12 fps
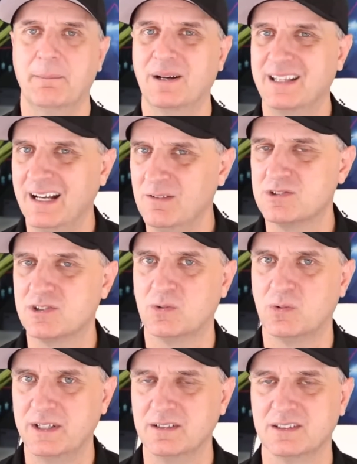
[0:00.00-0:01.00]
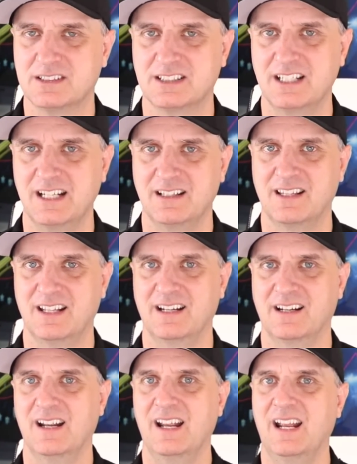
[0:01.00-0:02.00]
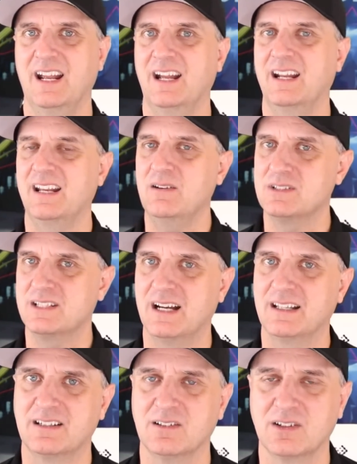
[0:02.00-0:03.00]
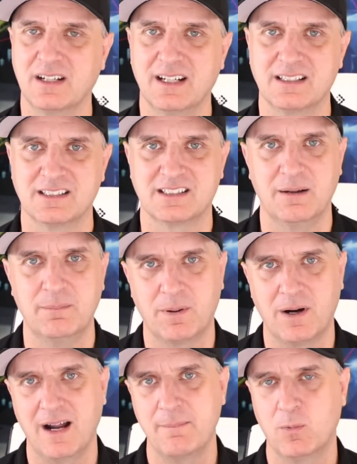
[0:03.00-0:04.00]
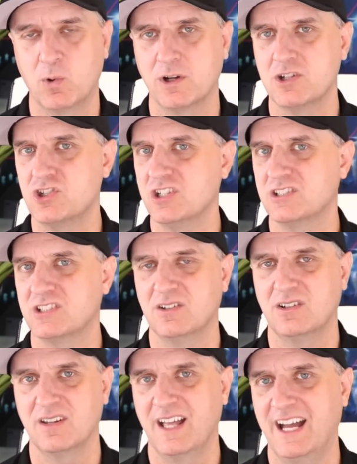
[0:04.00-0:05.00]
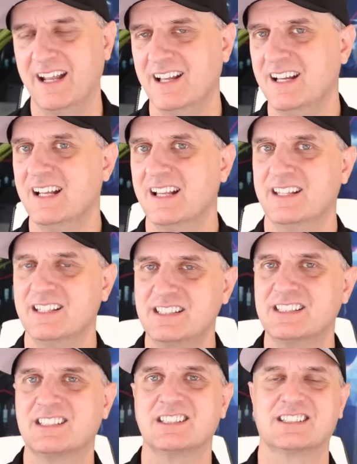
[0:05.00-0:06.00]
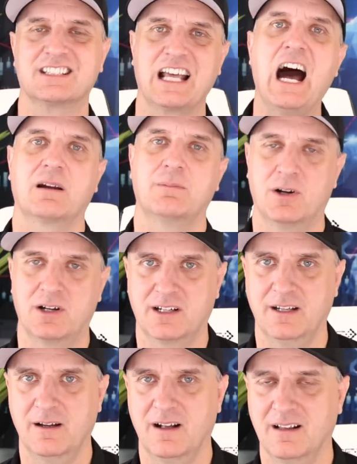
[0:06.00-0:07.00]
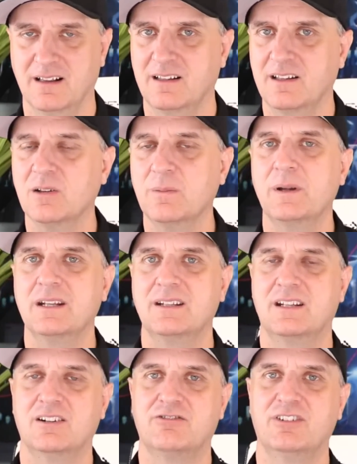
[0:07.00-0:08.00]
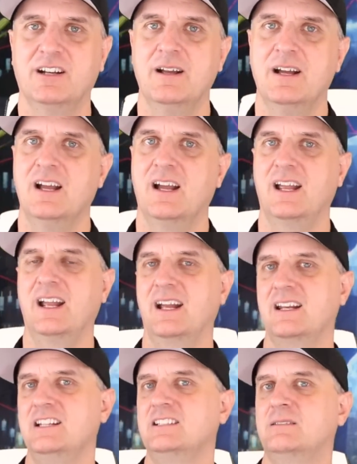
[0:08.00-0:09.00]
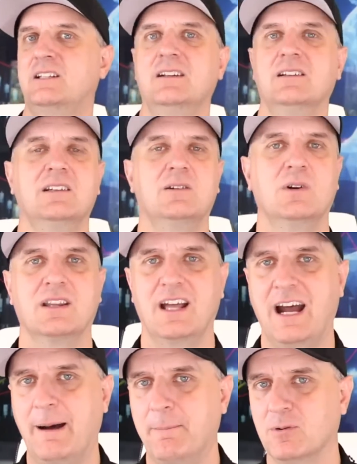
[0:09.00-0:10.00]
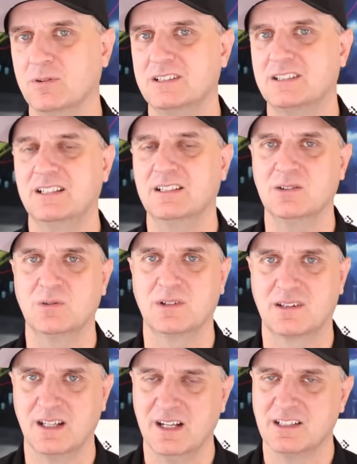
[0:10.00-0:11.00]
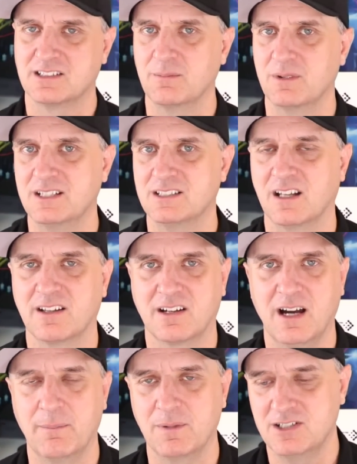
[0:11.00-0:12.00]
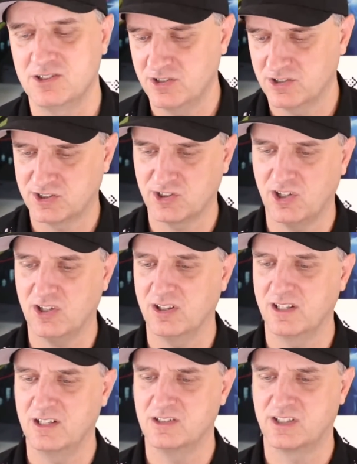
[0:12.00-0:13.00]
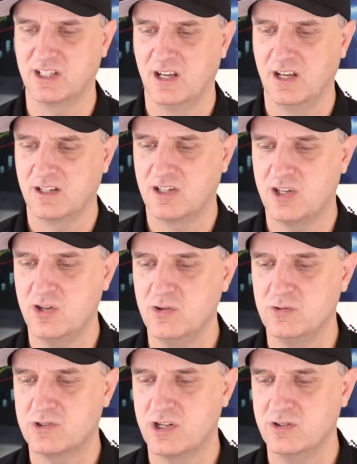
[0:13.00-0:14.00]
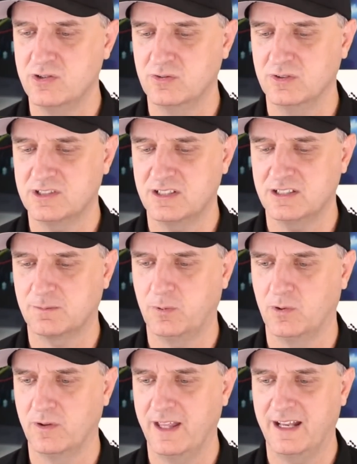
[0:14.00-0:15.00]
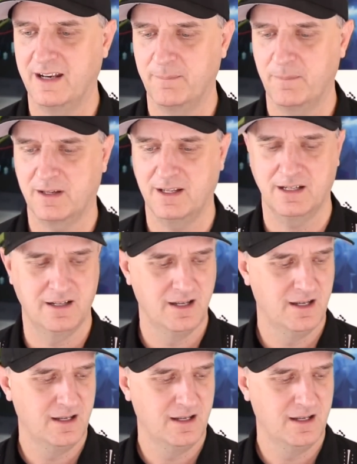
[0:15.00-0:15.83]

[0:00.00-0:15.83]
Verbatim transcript: But that was a real estate thing. And he was out there looking at the subprime mortgages and all that. This is the stock market, a little bit different. And he's dealing with Apple. He's dealing with some of these other companies you saw in his Q2. Let's just pull that up again